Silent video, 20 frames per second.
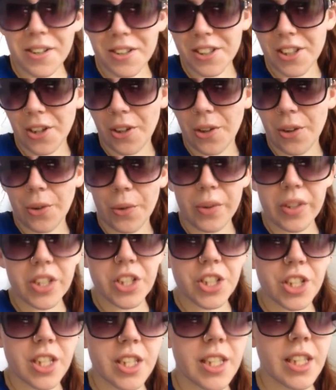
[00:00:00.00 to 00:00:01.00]
So
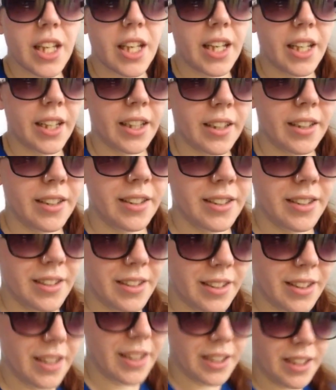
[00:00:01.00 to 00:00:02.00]
she's like
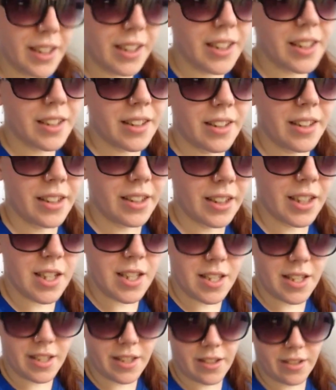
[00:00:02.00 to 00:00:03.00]
the
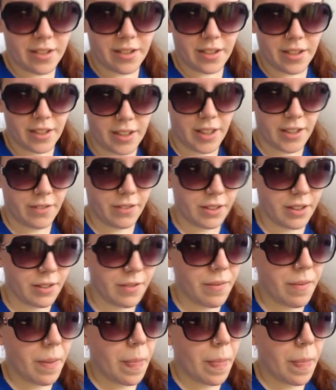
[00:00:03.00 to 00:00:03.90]
craziest looking dog ever.